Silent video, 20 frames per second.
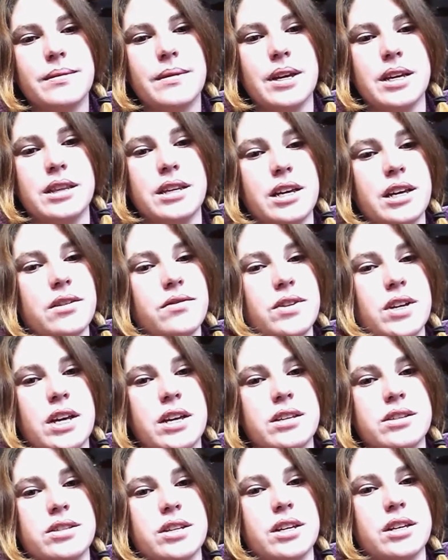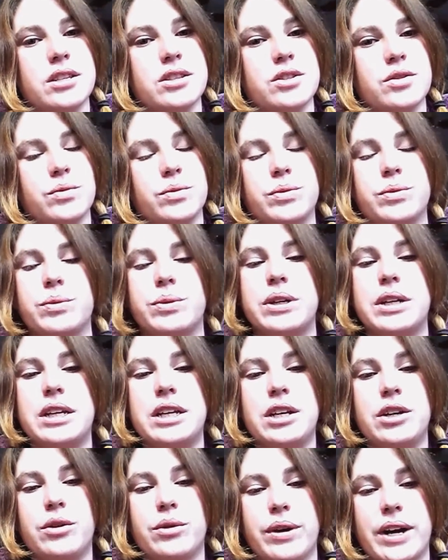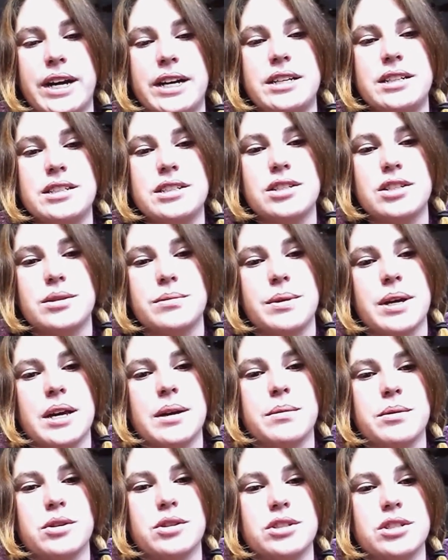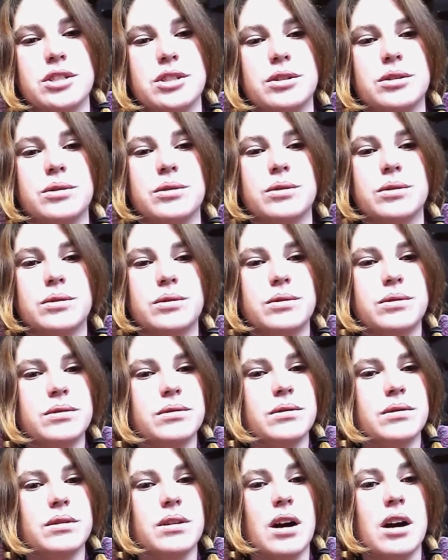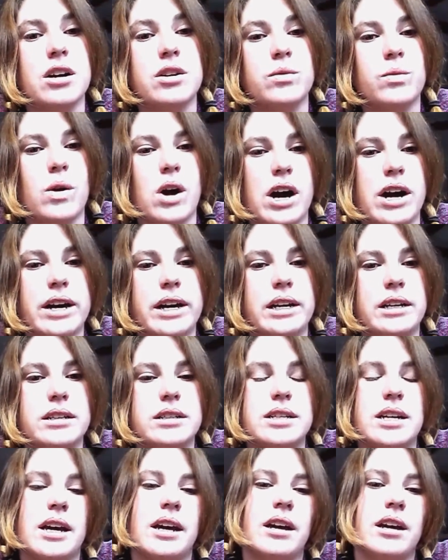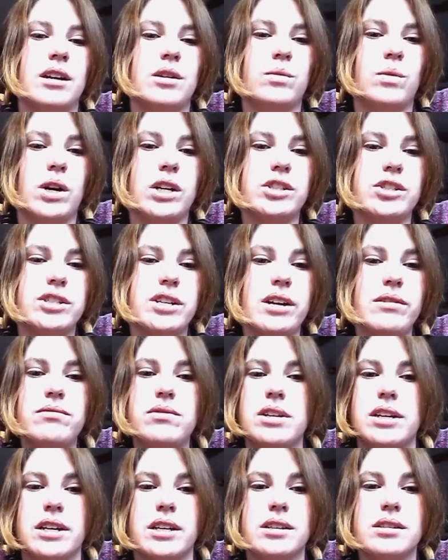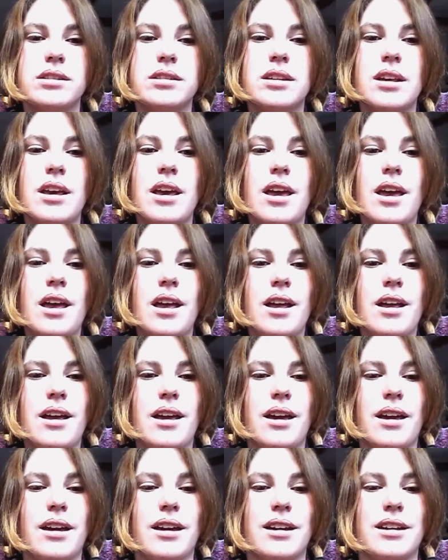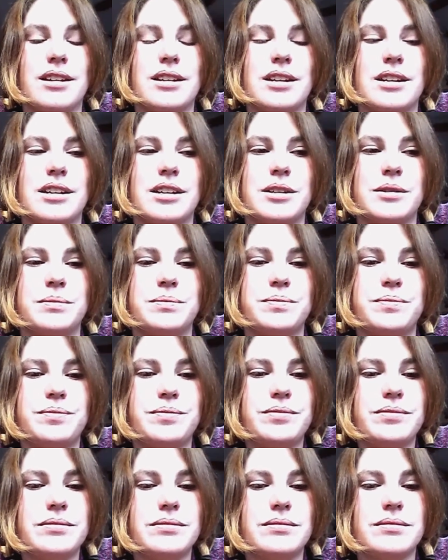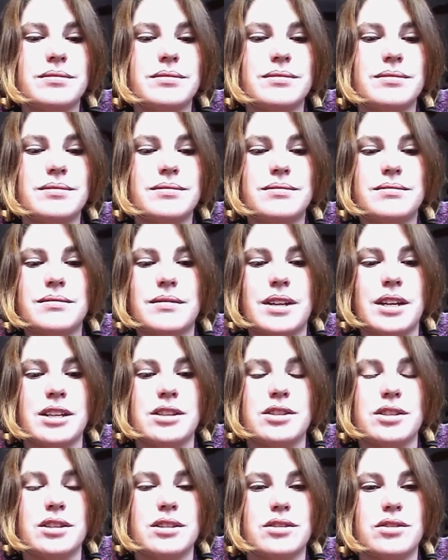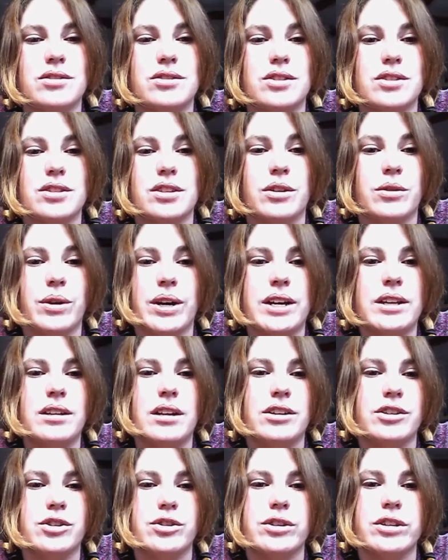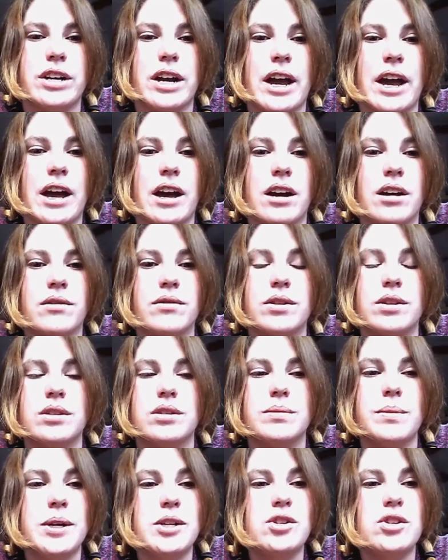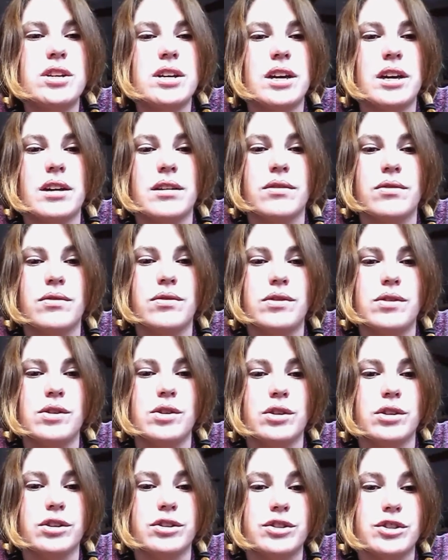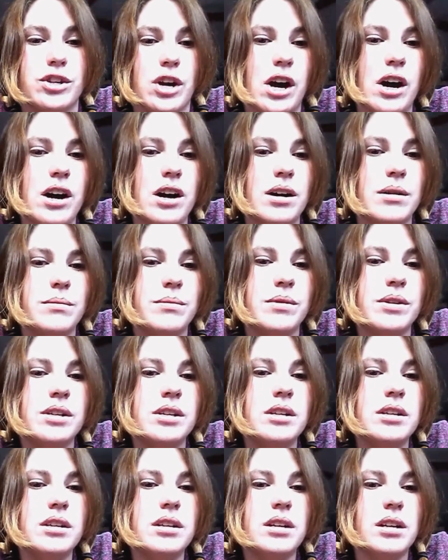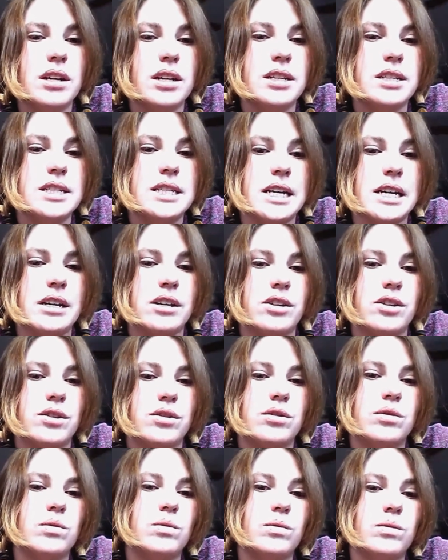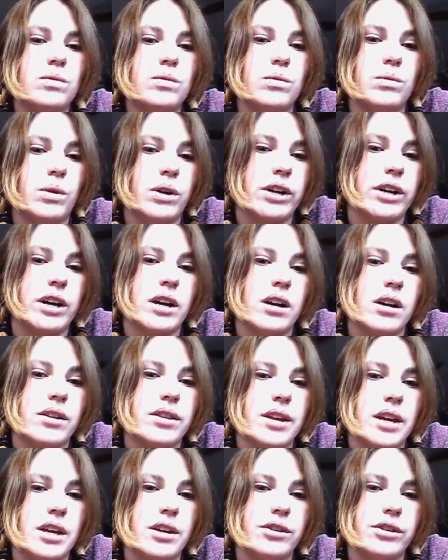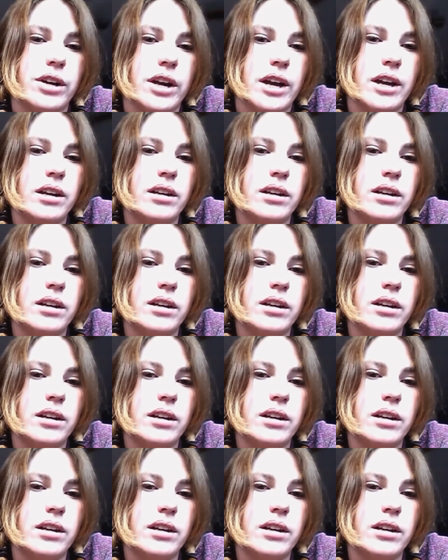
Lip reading: the evenings, it's really great to be able to unwind and watch Netflix. And it's just a great luxury to have, especially if your job entails working on the internet.